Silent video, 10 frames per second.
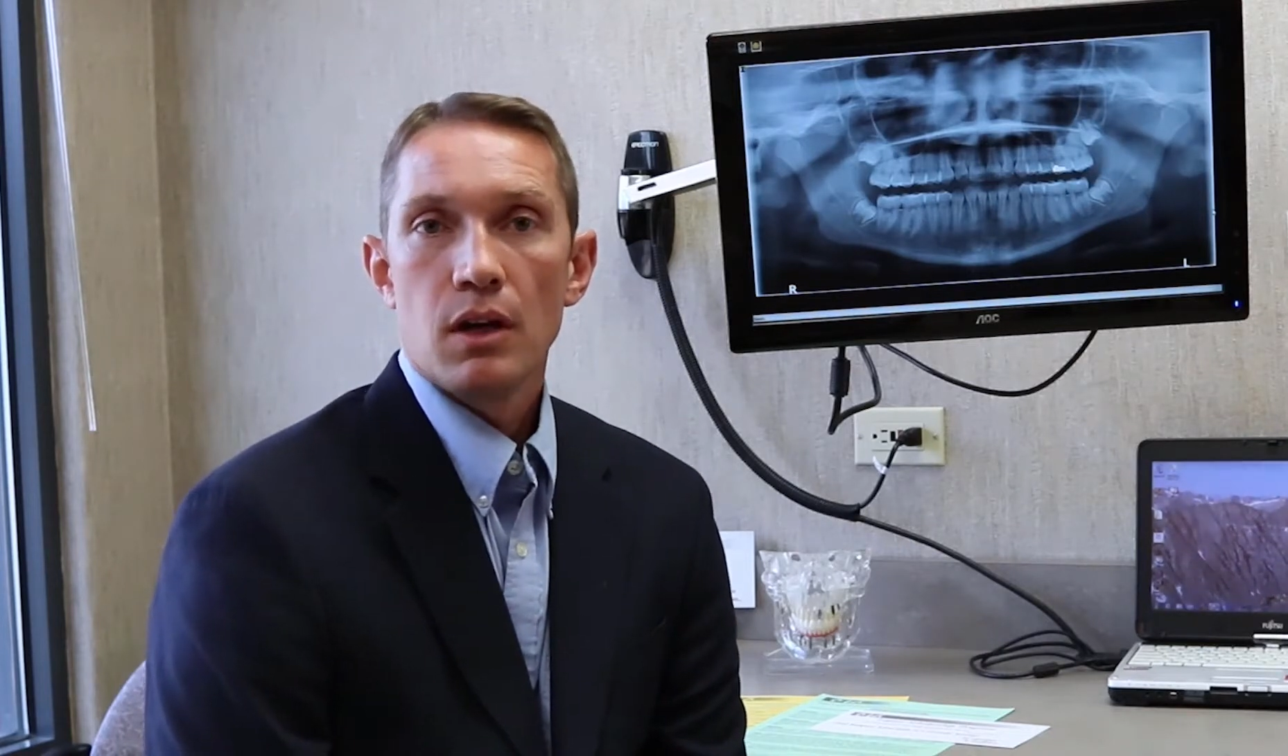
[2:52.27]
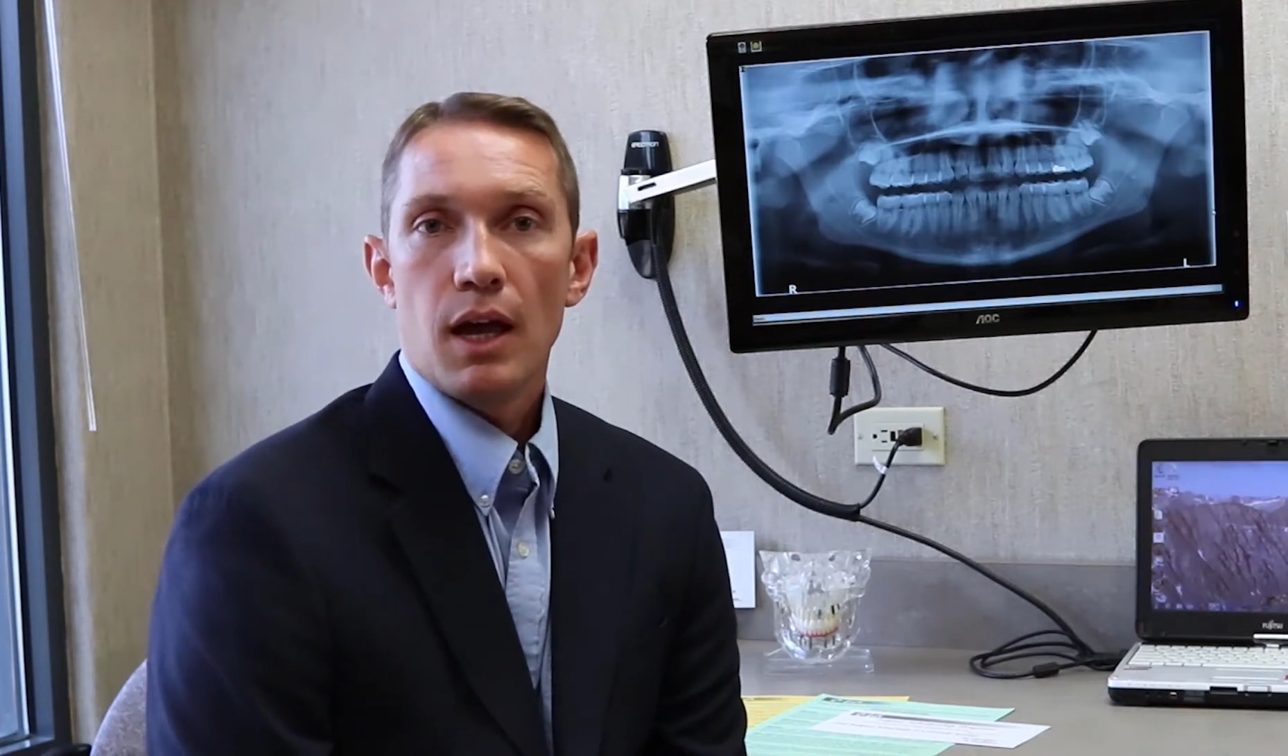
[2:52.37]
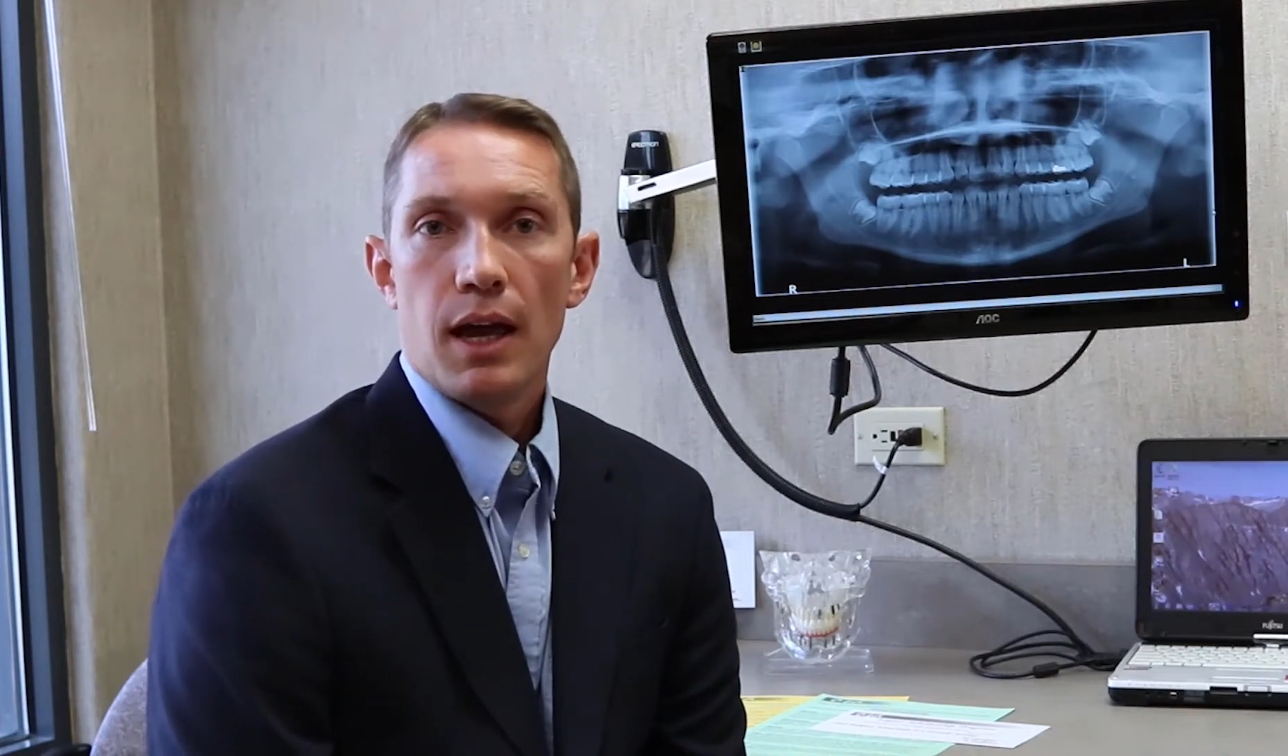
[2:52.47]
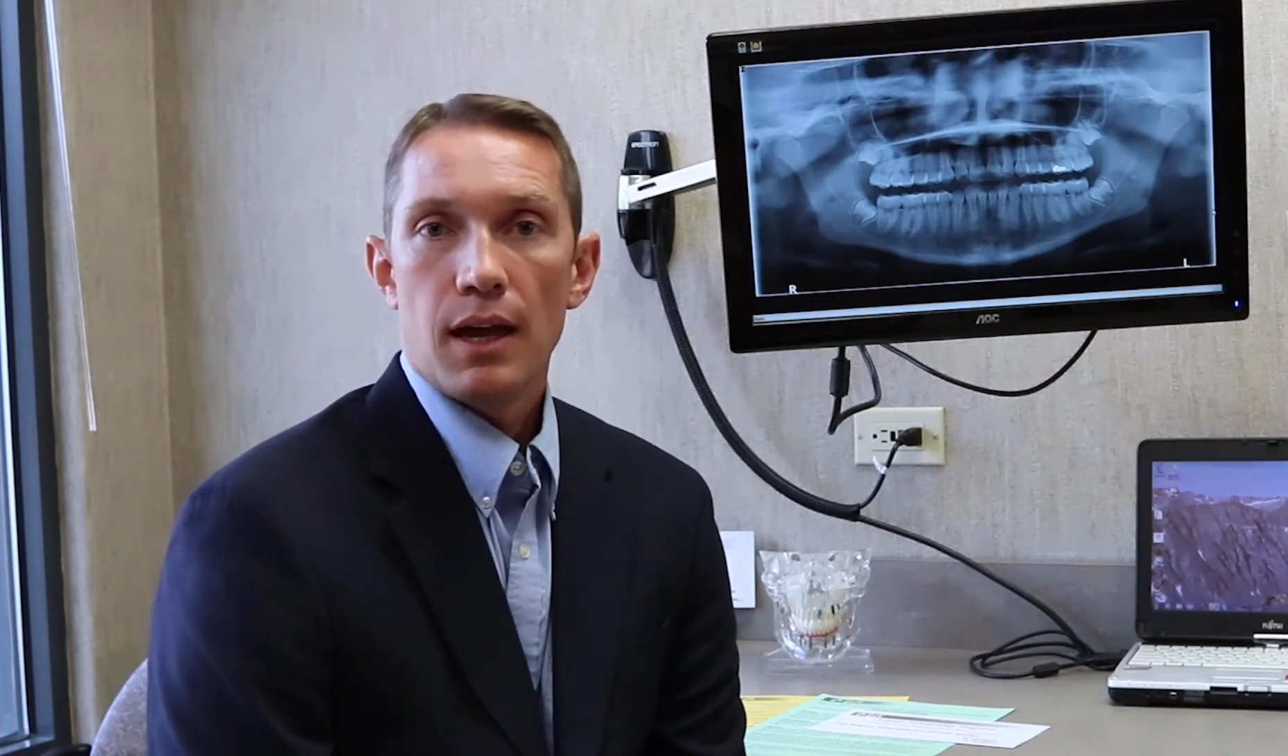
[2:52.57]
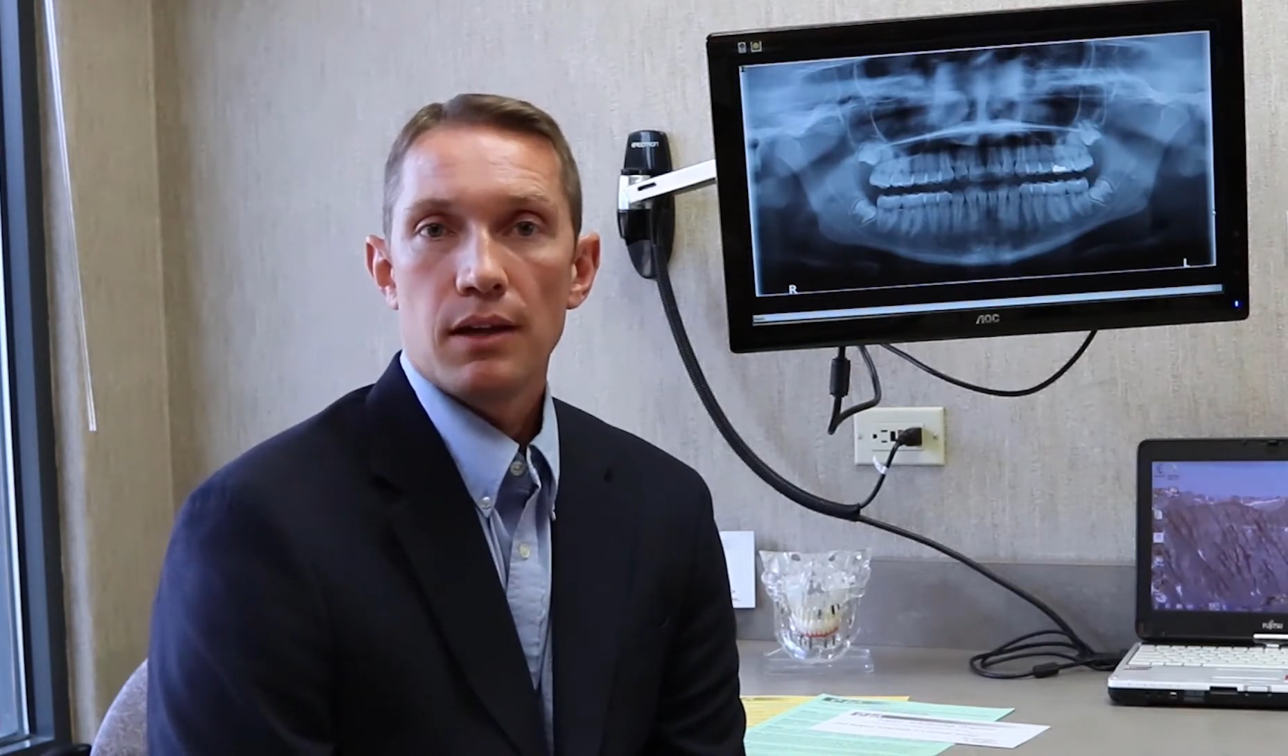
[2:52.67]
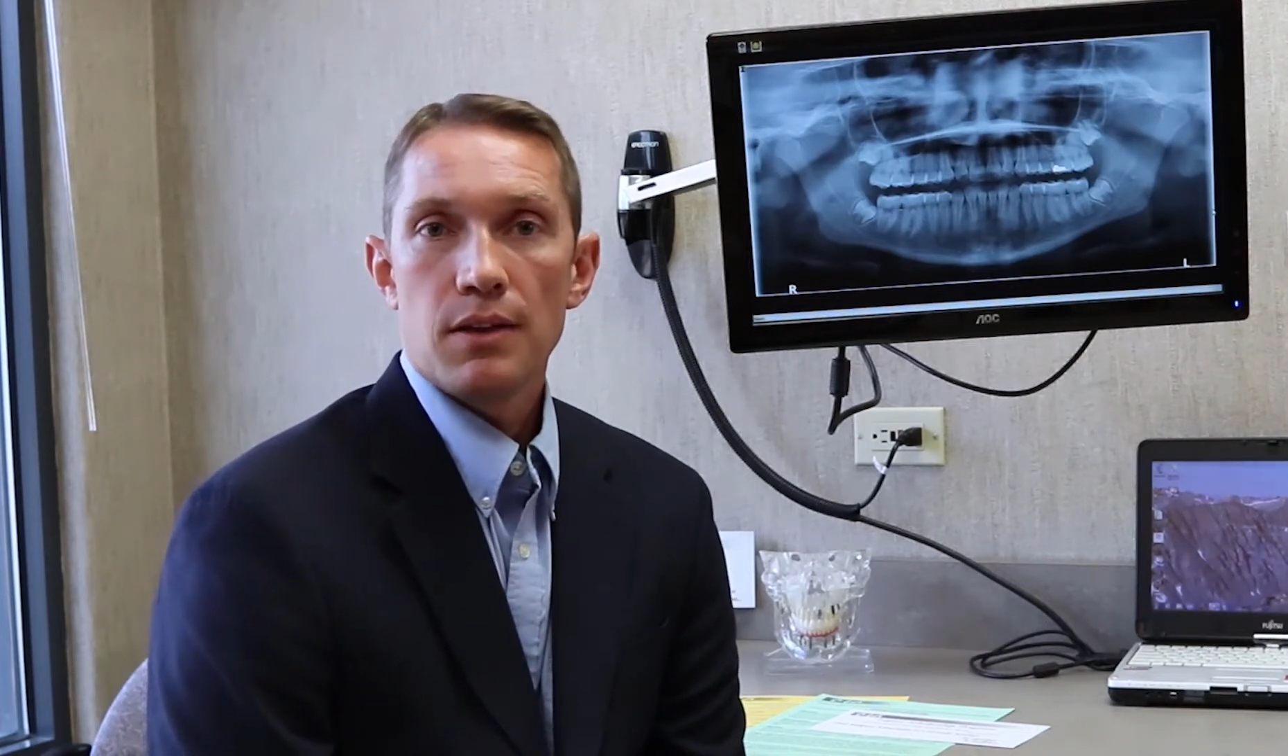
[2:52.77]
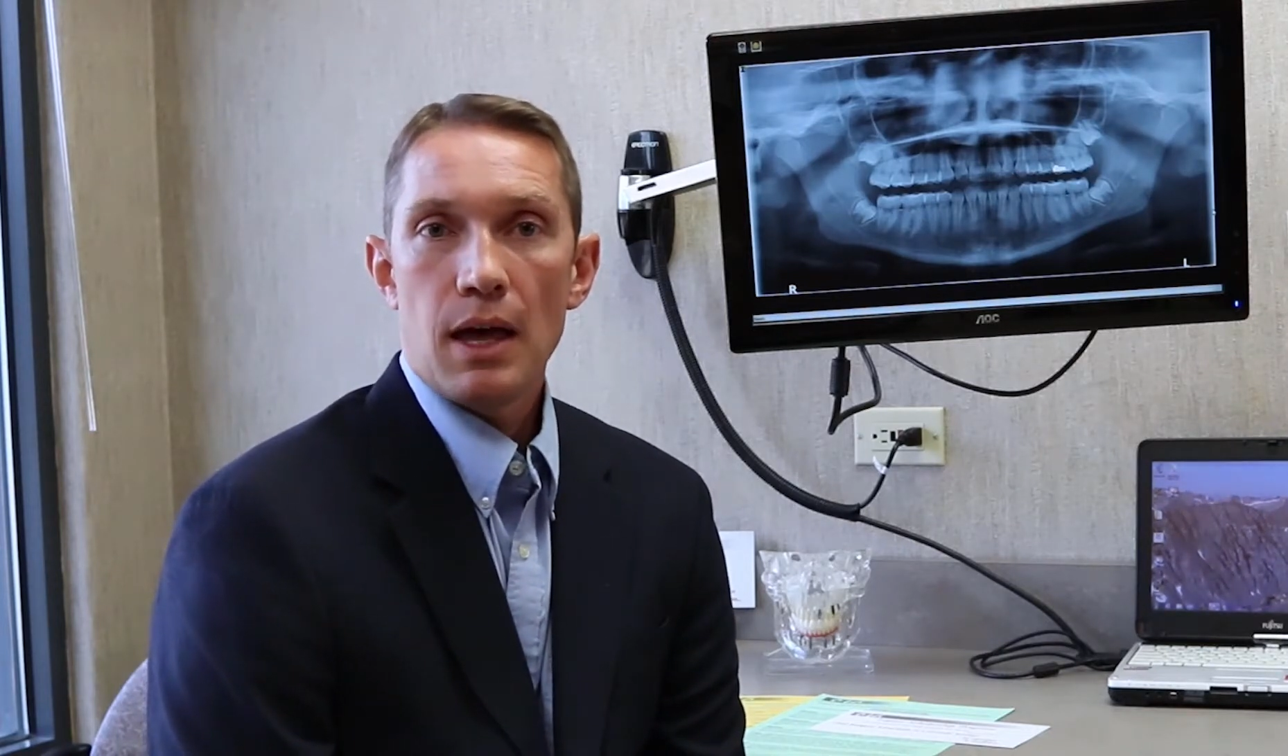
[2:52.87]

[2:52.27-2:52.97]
and